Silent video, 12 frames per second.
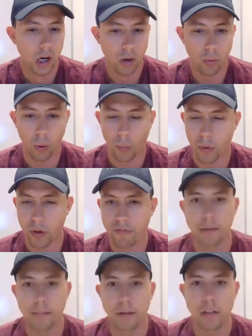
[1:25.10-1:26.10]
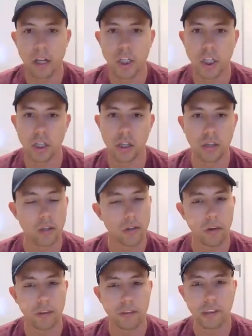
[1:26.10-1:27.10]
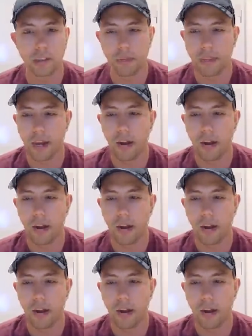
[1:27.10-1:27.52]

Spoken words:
and tutorials need to be there,